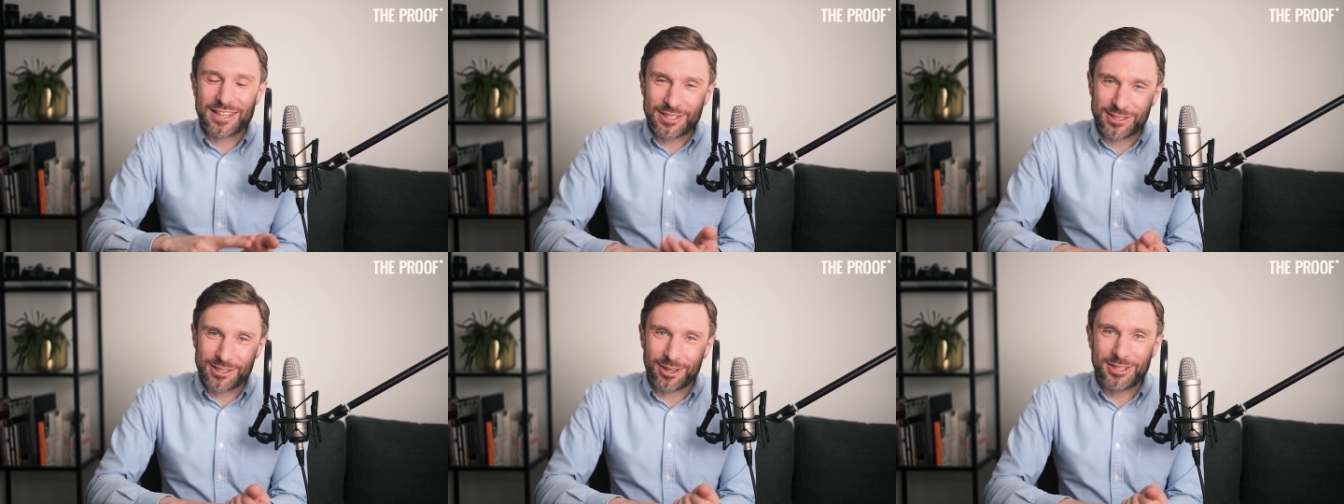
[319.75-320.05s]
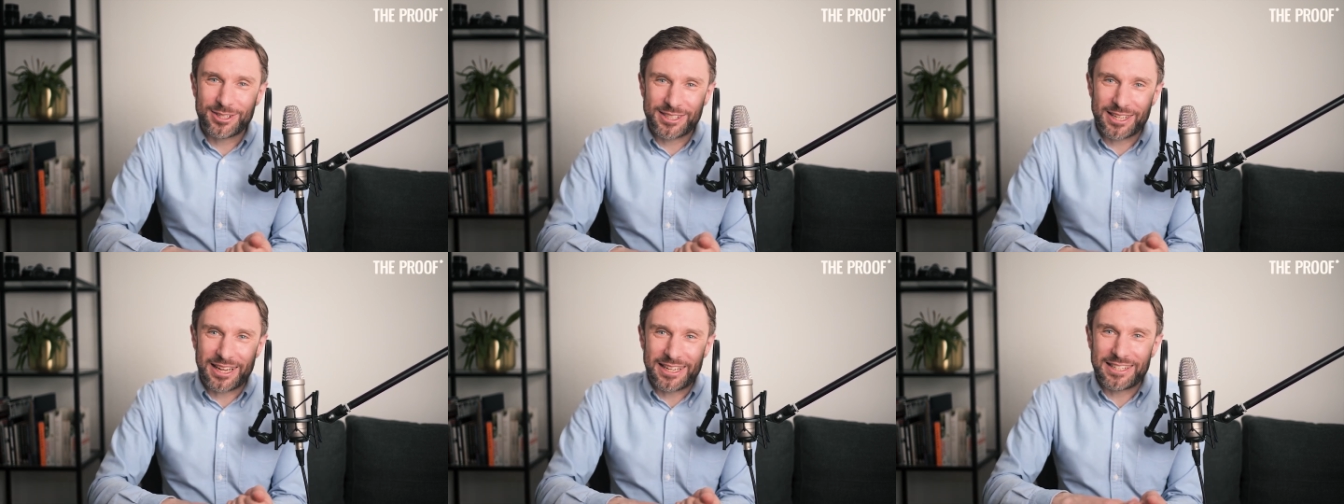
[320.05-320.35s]

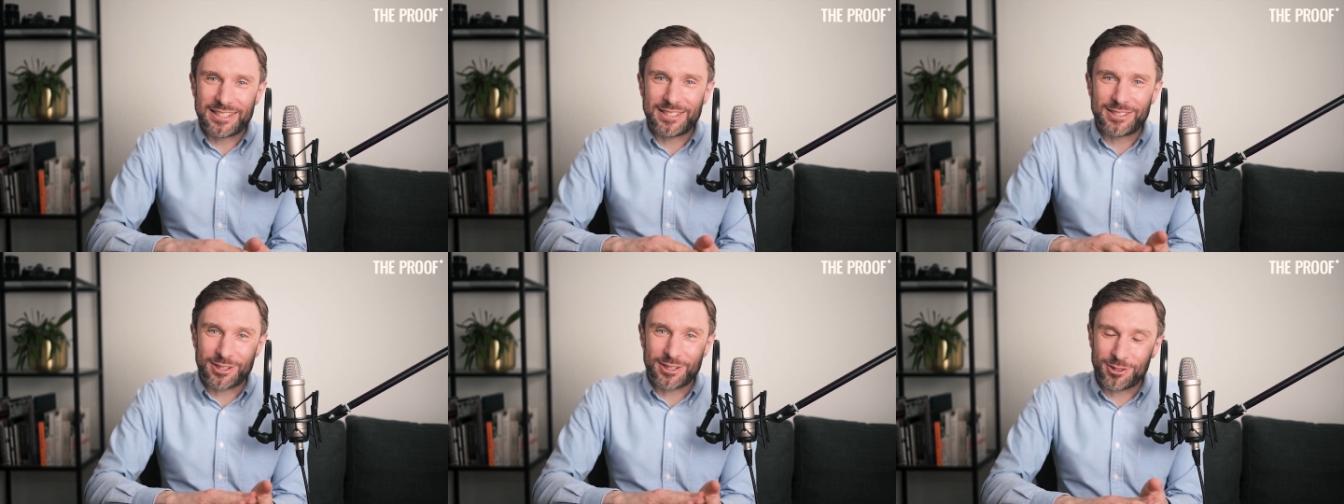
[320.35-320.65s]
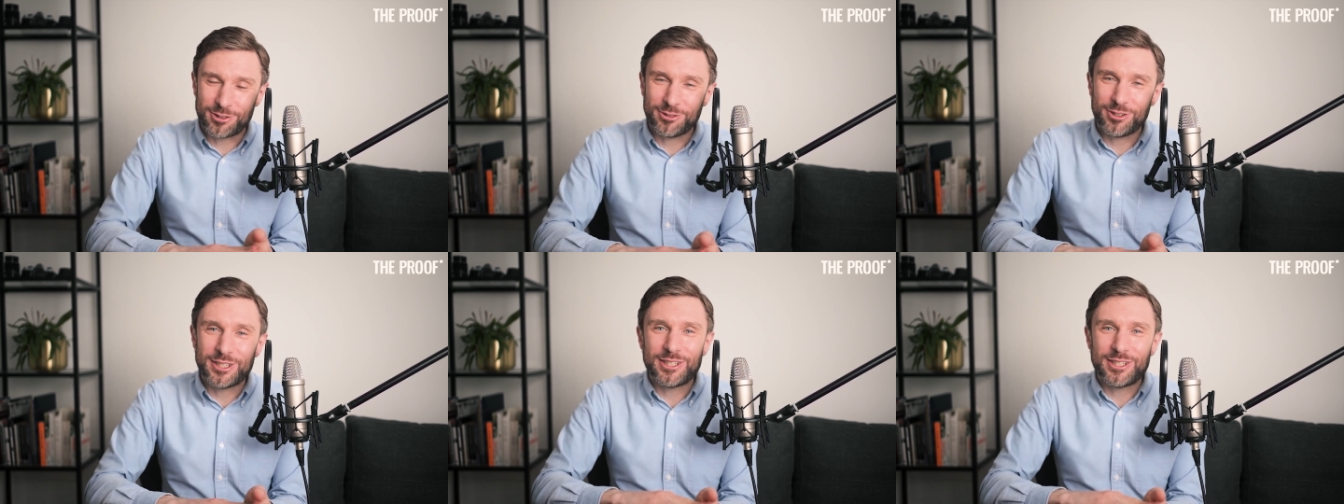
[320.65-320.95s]
associated
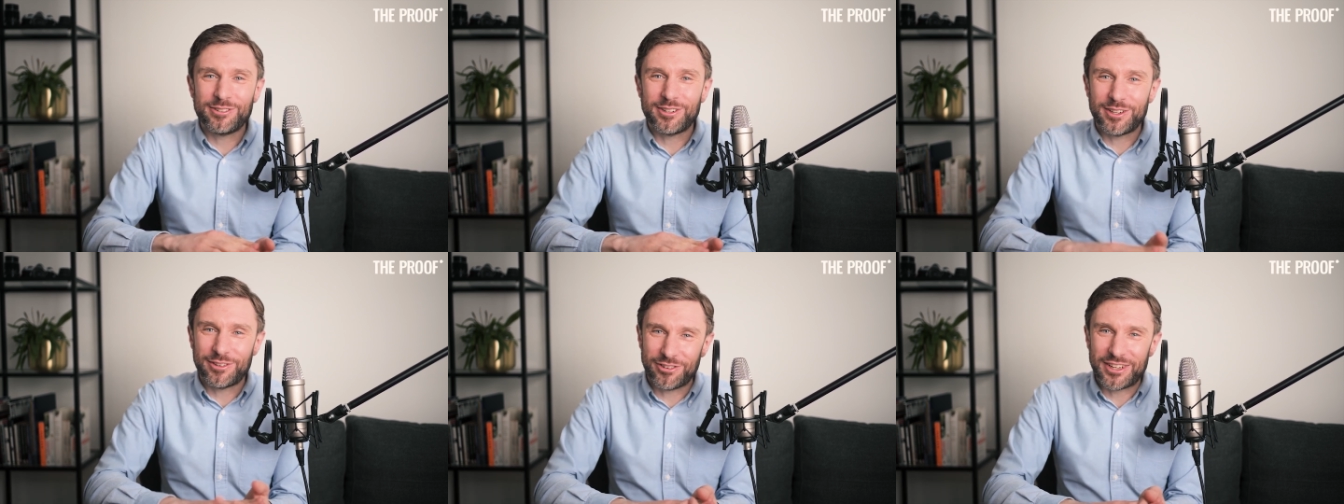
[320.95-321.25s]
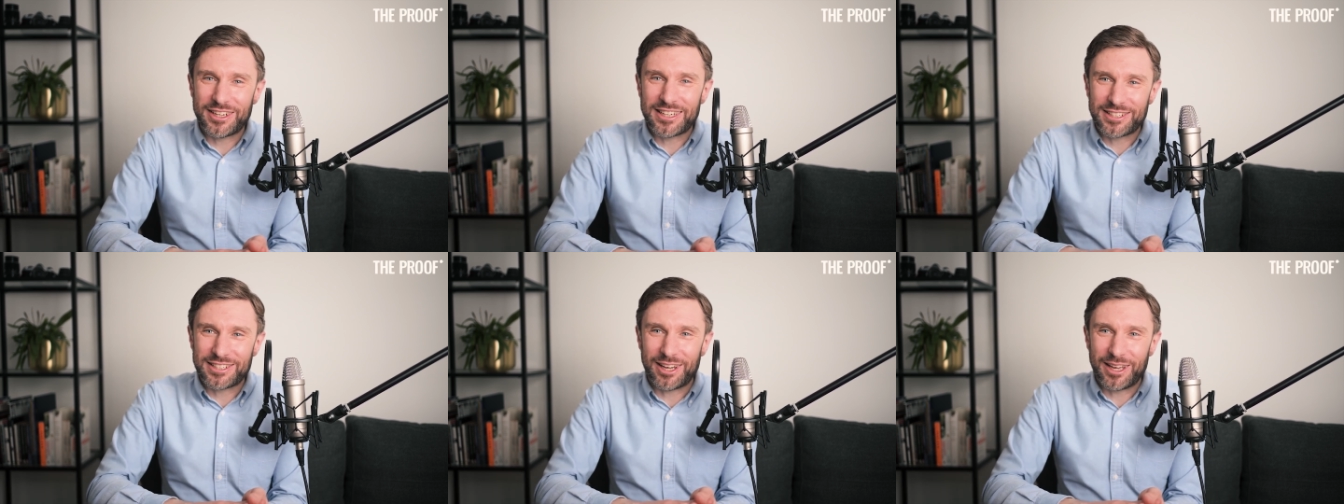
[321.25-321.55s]
secretory
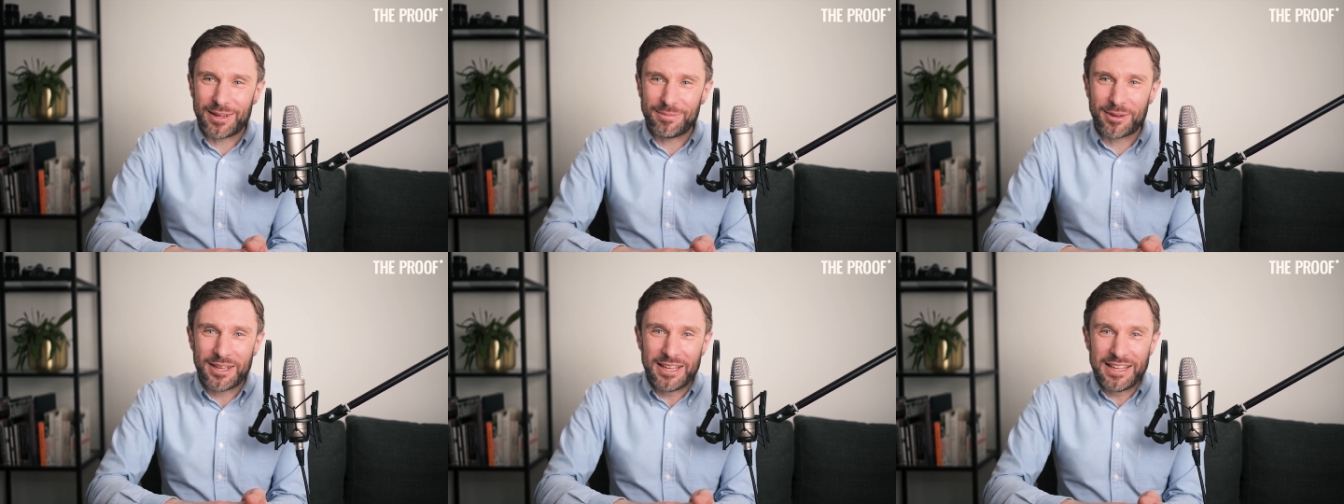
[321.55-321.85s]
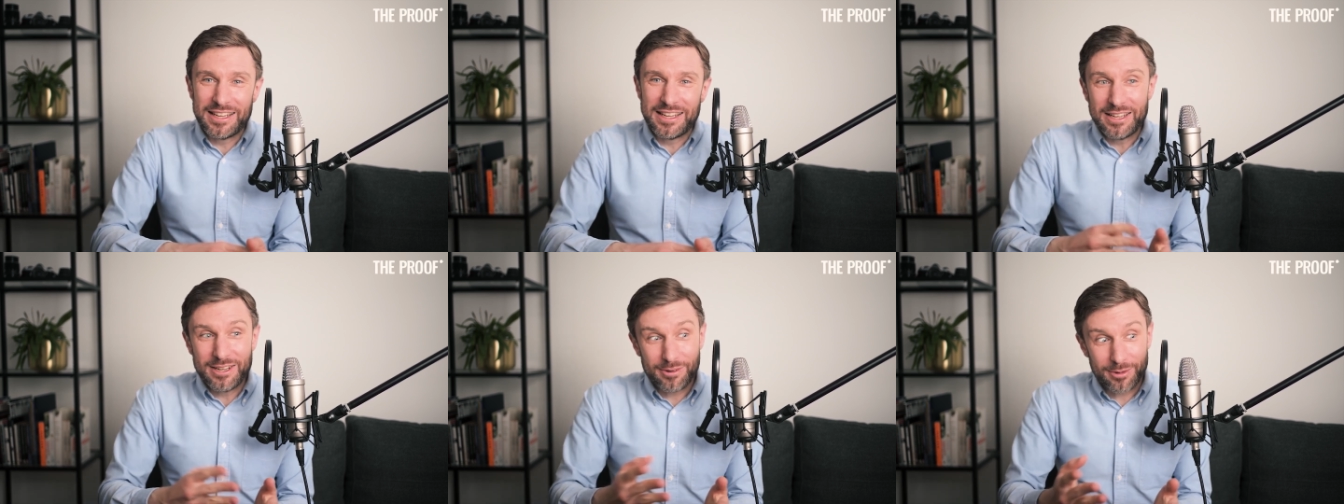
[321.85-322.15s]
phenotype,
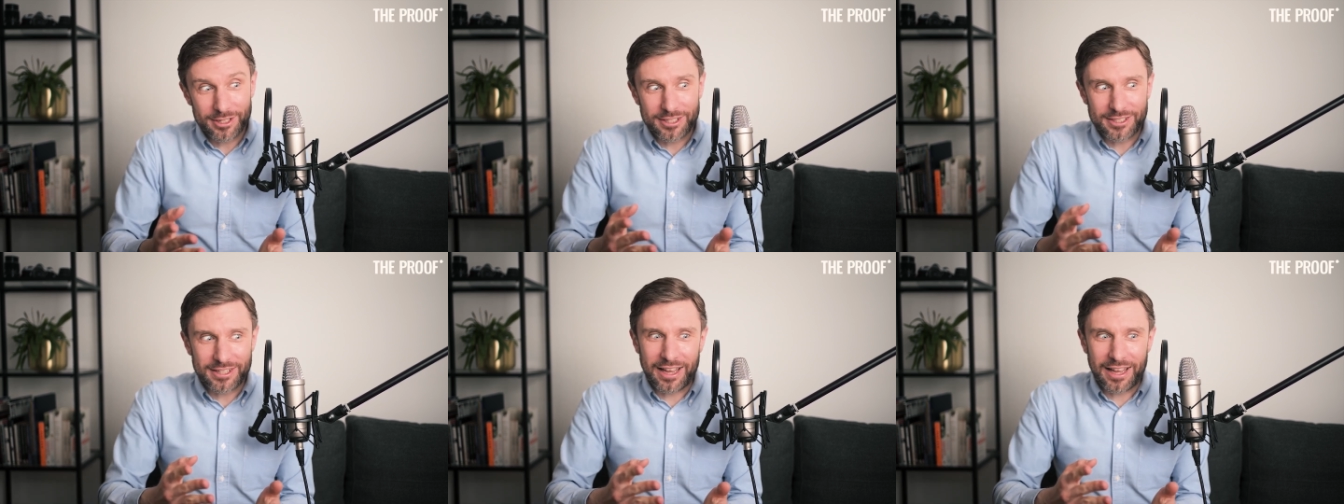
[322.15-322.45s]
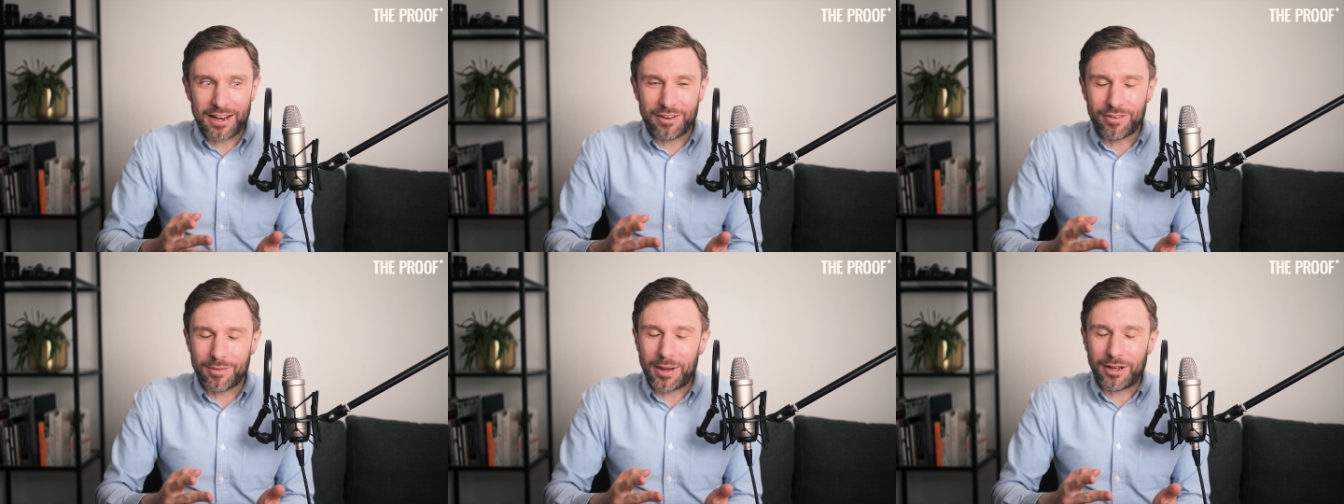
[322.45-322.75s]
which is a
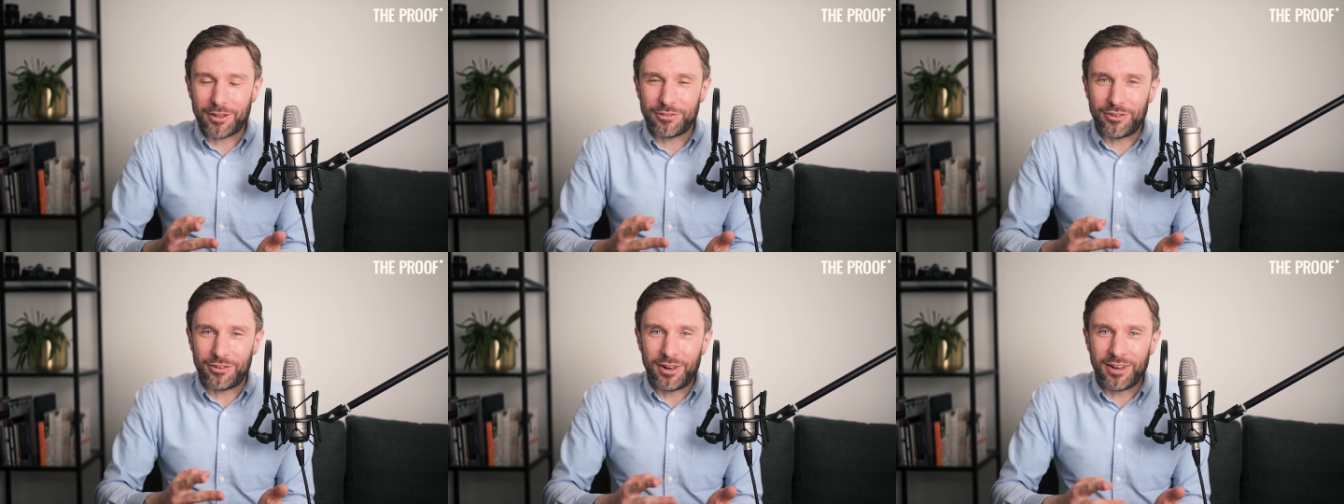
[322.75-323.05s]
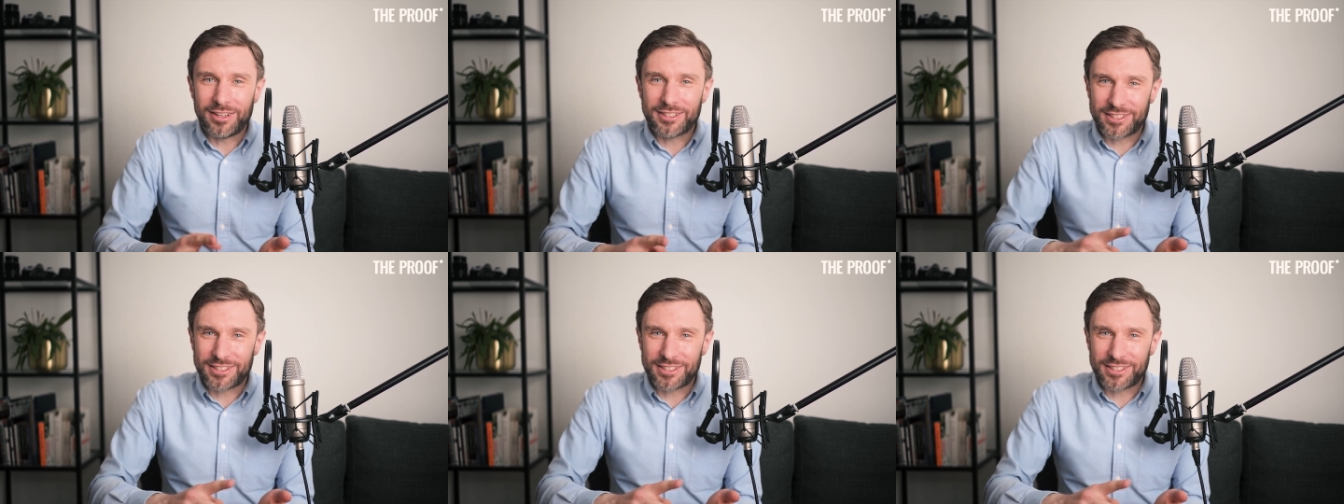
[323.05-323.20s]
hell of a mouthful.